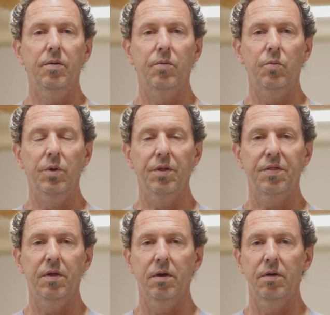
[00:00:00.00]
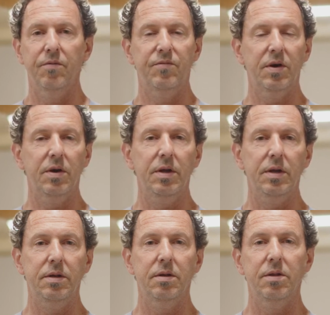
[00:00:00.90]
with
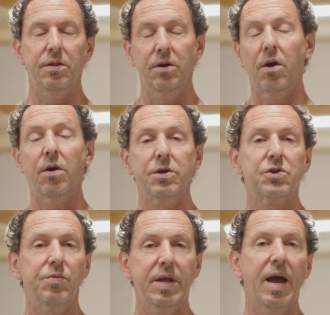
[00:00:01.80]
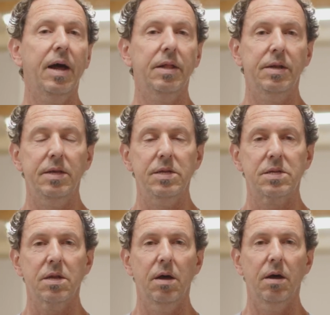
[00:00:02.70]
the harsh
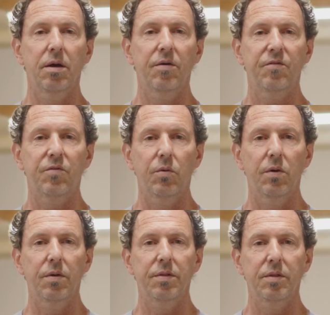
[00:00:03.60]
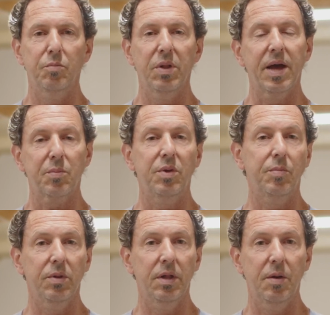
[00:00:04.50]
realities for the Black
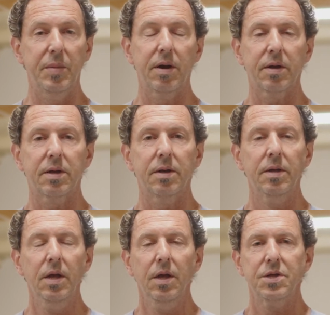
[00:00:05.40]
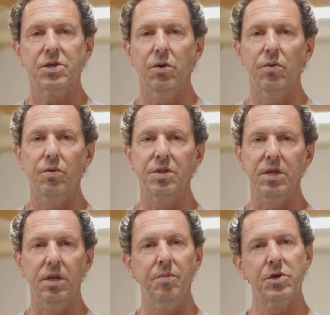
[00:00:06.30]
people in America. So
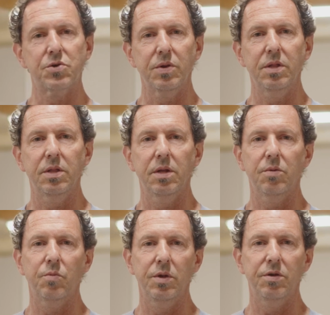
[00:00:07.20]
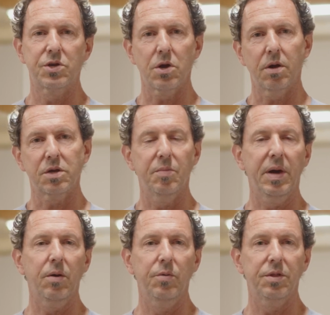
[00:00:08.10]
the imagery that we talked
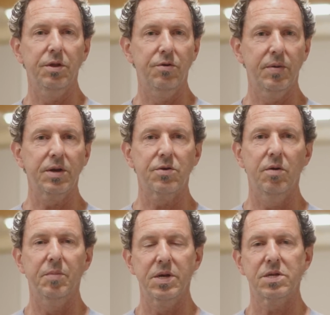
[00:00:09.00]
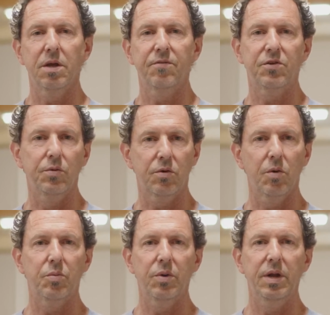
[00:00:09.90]
about with the director and myself to
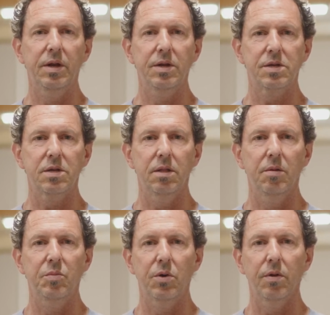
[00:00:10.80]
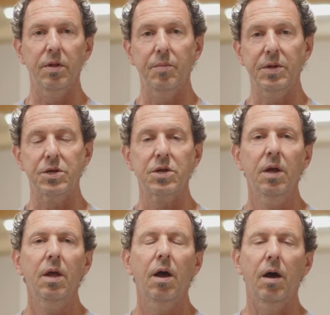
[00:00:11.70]
incorporate into the mural image,
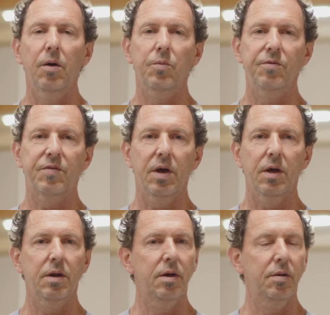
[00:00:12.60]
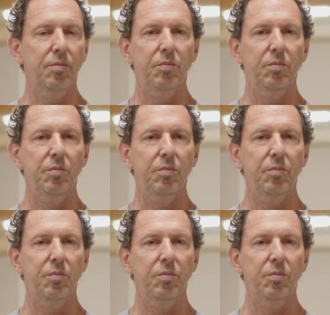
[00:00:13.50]
we've got a